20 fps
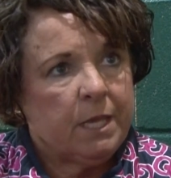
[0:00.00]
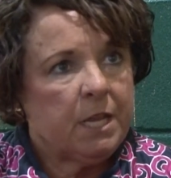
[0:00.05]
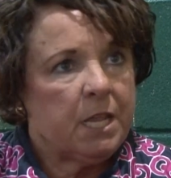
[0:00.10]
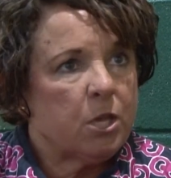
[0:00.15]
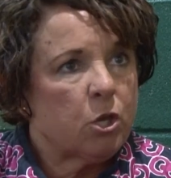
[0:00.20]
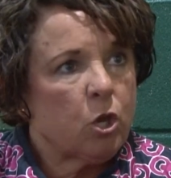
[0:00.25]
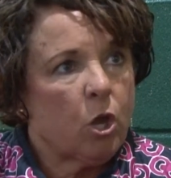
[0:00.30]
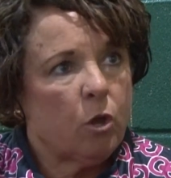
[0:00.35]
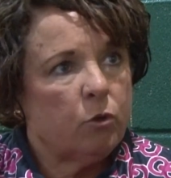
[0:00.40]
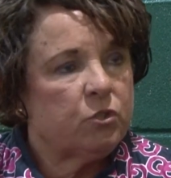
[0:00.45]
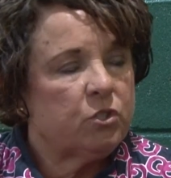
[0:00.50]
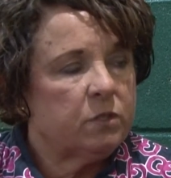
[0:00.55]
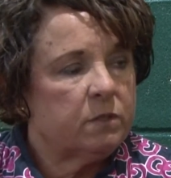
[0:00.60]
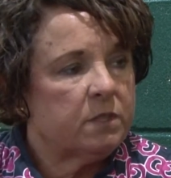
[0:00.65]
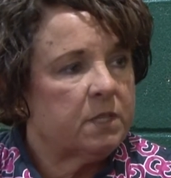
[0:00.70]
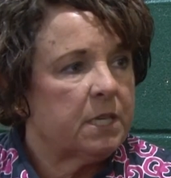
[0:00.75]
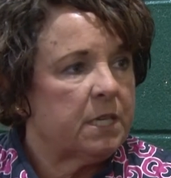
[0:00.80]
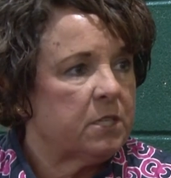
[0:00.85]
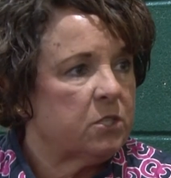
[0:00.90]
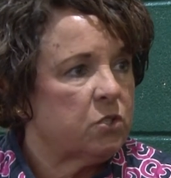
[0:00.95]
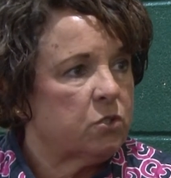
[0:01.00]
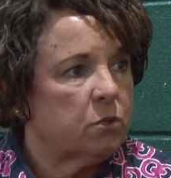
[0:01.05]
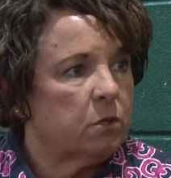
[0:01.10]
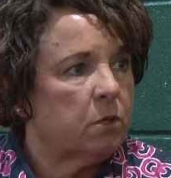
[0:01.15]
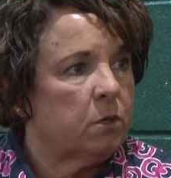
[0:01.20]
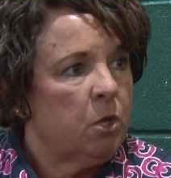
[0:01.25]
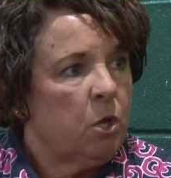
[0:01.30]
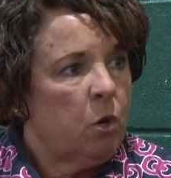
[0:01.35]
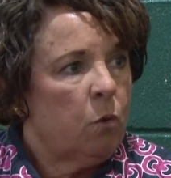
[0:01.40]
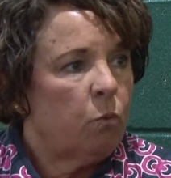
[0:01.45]
coaching things
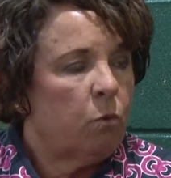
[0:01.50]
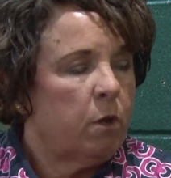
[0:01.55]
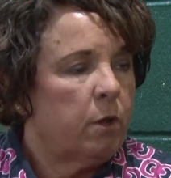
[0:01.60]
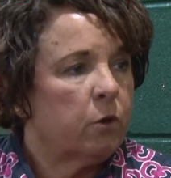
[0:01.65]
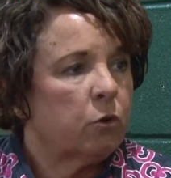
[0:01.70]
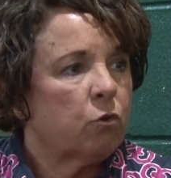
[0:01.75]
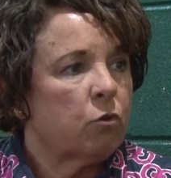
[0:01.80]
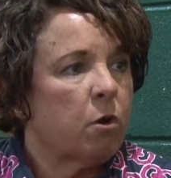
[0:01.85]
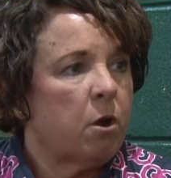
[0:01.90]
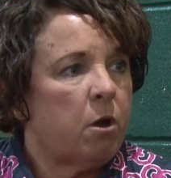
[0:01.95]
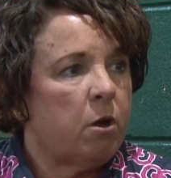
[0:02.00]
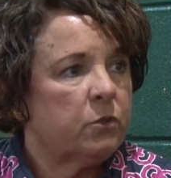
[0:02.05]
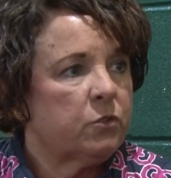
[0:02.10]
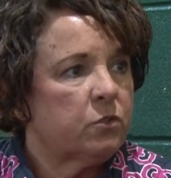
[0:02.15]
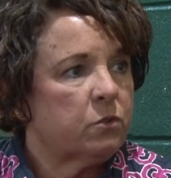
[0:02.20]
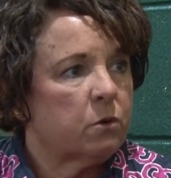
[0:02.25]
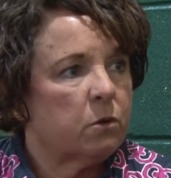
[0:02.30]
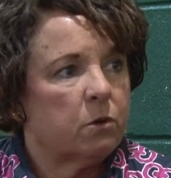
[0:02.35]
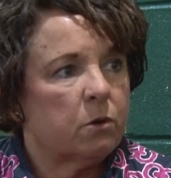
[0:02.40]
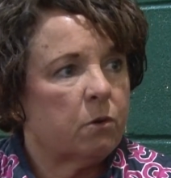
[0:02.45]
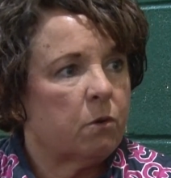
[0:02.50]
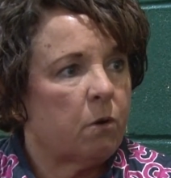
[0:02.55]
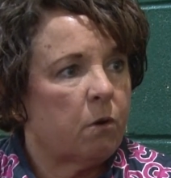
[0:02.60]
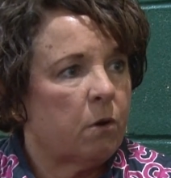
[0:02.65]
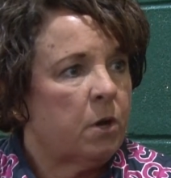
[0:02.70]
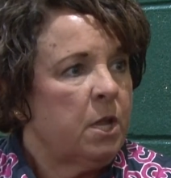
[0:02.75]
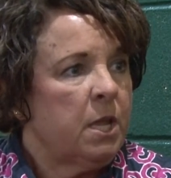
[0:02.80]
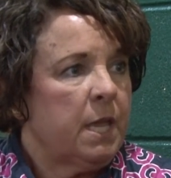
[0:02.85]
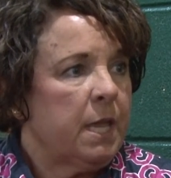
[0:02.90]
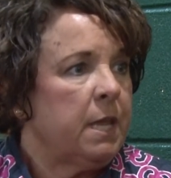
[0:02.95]
to run across her
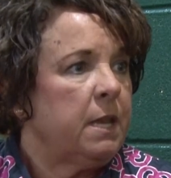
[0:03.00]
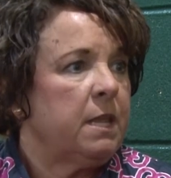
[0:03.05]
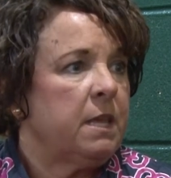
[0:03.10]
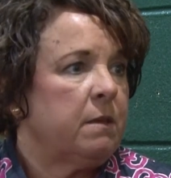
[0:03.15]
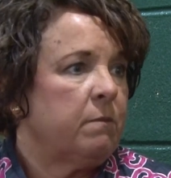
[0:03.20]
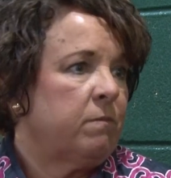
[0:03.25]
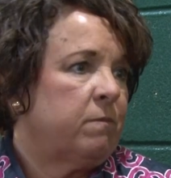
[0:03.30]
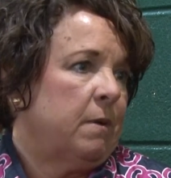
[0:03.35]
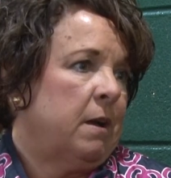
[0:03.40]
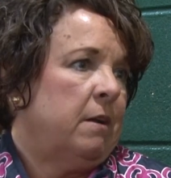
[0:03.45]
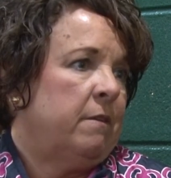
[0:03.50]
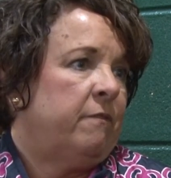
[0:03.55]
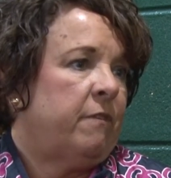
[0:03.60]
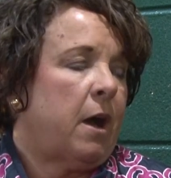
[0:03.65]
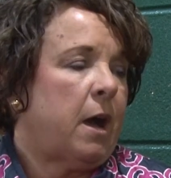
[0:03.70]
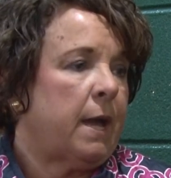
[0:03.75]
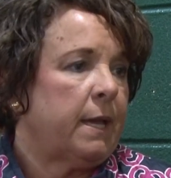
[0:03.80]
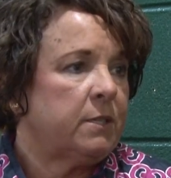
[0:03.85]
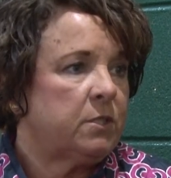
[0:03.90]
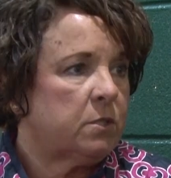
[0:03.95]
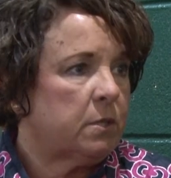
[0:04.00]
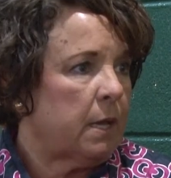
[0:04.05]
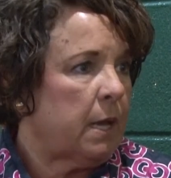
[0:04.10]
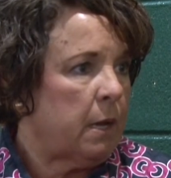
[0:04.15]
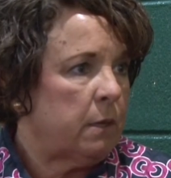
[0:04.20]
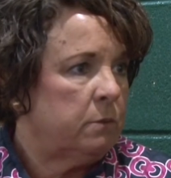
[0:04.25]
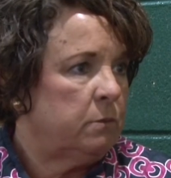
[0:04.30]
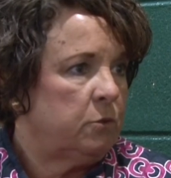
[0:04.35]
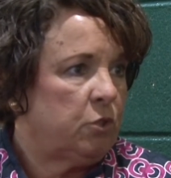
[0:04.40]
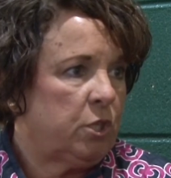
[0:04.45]
or any advice,
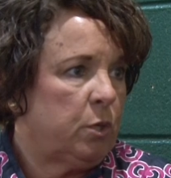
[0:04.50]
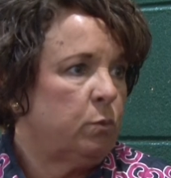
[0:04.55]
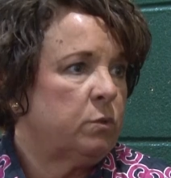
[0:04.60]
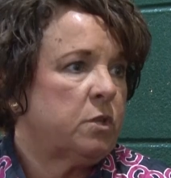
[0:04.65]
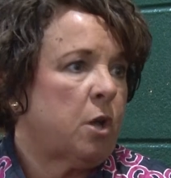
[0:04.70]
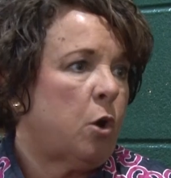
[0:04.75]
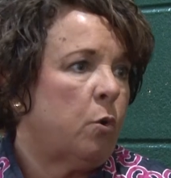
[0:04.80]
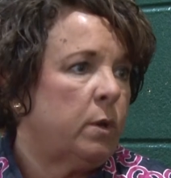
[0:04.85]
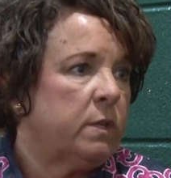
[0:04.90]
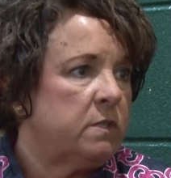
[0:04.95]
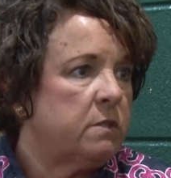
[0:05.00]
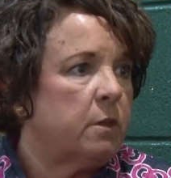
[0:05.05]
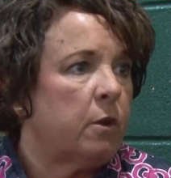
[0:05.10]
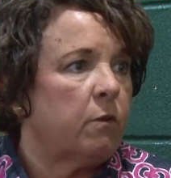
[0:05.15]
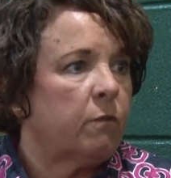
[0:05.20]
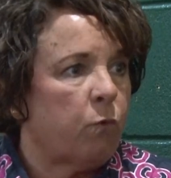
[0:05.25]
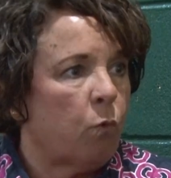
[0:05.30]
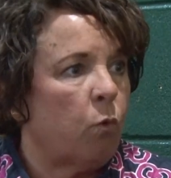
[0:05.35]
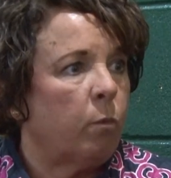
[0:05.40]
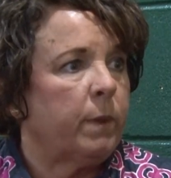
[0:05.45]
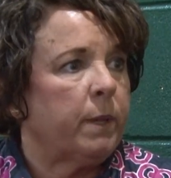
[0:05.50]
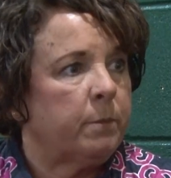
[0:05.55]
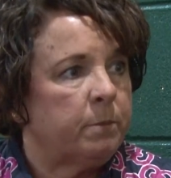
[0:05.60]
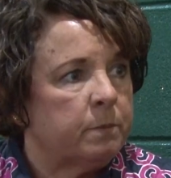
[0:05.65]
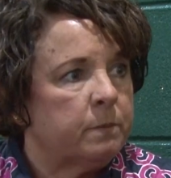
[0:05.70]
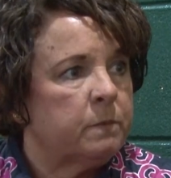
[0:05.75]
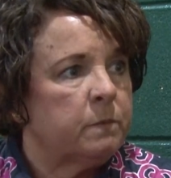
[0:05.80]
she was always there for me.